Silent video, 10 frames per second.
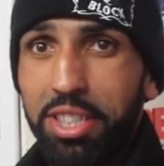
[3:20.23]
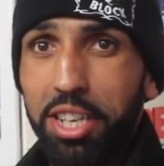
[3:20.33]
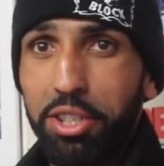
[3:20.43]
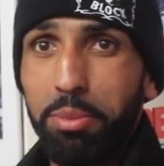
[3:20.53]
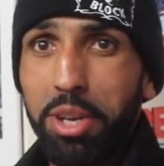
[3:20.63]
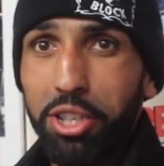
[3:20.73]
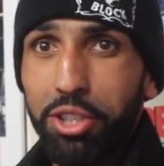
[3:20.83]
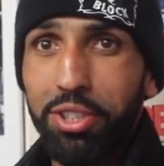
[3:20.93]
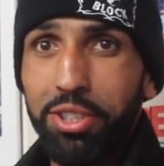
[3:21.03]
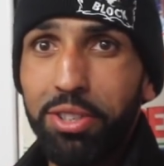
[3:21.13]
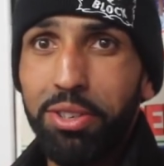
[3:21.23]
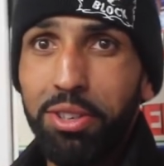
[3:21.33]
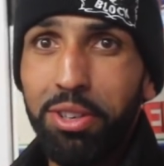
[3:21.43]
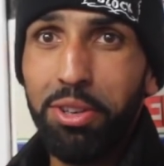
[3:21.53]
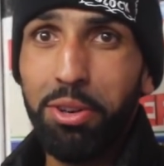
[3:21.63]
of decimation
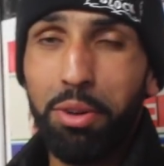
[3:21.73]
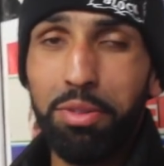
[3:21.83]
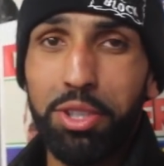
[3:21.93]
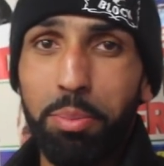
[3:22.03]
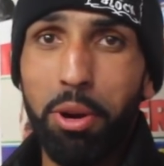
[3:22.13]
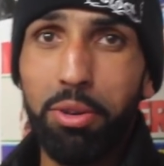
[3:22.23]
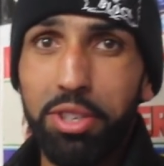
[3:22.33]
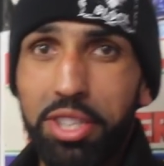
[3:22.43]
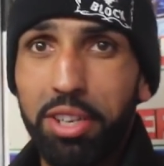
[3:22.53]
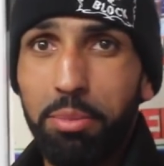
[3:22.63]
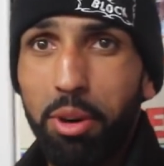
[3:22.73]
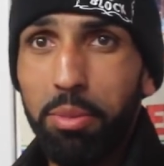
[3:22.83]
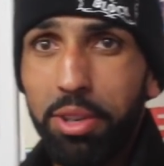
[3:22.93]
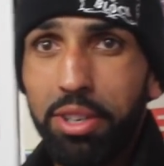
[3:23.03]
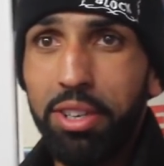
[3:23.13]
of his opponents at the
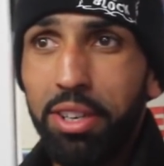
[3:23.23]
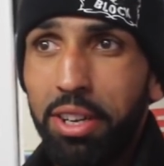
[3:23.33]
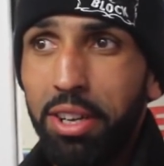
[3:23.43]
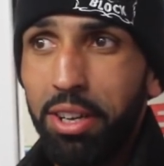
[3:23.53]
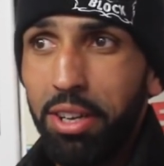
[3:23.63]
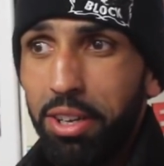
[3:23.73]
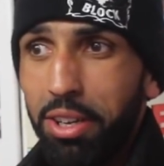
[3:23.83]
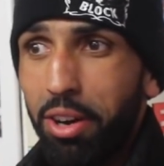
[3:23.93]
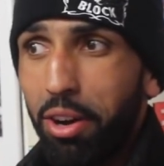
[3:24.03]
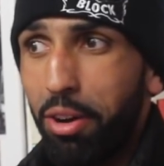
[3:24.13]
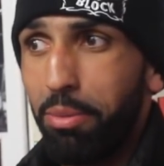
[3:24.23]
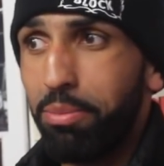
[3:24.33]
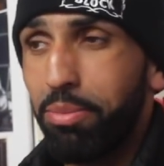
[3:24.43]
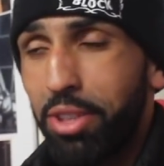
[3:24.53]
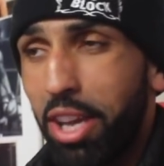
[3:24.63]
moment.
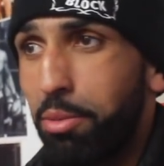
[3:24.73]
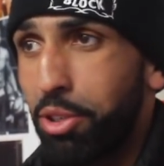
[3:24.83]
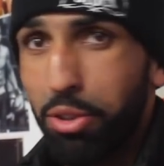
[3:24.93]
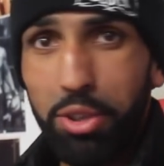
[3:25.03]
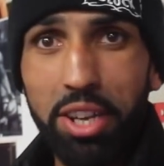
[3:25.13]
Um, yeah, it was a good